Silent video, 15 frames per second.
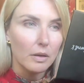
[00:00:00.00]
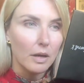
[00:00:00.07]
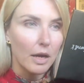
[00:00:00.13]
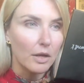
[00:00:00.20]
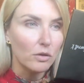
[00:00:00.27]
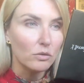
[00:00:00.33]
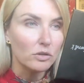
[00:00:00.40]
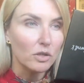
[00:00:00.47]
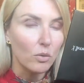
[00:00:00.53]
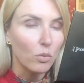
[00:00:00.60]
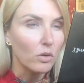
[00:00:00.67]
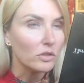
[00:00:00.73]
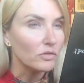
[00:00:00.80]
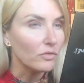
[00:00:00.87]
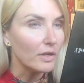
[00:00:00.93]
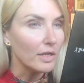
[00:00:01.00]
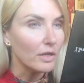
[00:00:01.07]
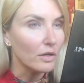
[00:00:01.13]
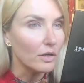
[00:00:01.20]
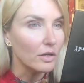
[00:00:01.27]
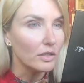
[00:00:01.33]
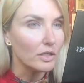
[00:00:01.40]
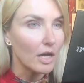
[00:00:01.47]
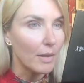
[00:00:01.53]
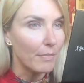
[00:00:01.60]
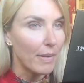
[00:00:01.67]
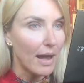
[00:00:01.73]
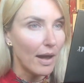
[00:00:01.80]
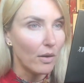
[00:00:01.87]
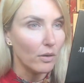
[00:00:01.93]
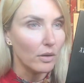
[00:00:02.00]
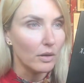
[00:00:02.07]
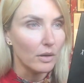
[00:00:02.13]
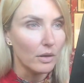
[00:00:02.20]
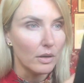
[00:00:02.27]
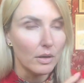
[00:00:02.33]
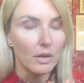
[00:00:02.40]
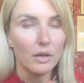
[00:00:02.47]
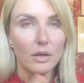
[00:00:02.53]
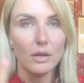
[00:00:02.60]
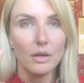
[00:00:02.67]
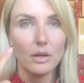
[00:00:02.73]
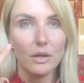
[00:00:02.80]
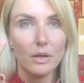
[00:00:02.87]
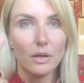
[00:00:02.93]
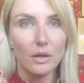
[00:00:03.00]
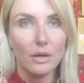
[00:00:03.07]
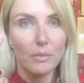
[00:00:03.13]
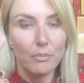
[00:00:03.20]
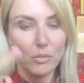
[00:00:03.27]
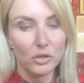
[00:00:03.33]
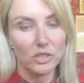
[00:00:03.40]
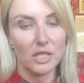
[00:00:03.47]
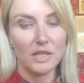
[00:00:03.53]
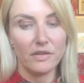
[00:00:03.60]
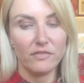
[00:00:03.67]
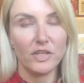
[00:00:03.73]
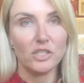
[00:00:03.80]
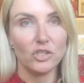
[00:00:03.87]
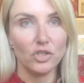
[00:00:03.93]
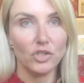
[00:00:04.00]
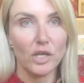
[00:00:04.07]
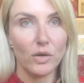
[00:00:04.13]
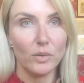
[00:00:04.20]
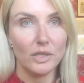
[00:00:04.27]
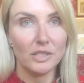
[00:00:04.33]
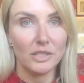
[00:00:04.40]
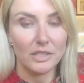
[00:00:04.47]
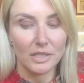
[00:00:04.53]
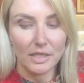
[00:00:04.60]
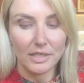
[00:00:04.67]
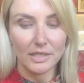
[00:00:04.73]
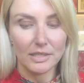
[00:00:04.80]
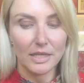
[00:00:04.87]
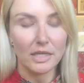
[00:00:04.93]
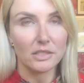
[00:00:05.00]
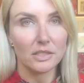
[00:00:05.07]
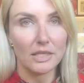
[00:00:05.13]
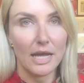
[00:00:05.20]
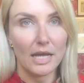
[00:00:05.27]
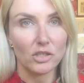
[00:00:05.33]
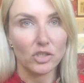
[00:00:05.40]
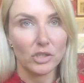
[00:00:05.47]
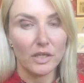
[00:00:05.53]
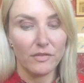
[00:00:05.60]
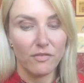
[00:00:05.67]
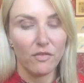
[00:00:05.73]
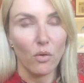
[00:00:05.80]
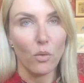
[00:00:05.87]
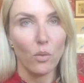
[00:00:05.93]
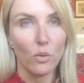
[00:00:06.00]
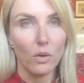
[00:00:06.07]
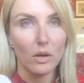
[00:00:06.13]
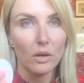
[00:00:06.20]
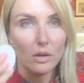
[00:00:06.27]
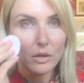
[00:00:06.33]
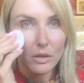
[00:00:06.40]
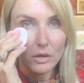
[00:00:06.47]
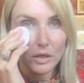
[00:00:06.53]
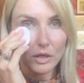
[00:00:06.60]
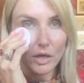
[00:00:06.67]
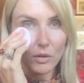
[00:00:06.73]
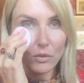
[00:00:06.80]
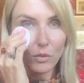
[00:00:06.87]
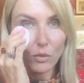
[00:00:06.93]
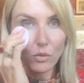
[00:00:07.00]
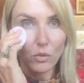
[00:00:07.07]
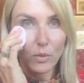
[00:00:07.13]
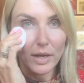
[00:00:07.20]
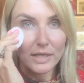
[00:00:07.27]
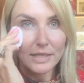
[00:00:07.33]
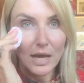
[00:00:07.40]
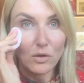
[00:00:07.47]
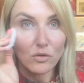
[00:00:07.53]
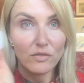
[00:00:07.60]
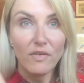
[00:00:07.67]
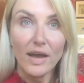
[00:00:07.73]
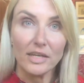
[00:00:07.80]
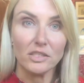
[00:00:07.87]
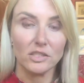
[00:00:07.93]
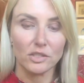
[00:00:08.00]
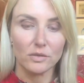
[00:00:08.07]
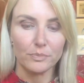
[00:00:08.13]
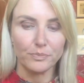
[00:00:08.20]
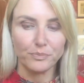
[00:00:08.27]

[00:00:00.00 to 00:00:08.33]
And also what's really good about putting the fixing gel is that it doesn't actually fall, you know, all the way down your face.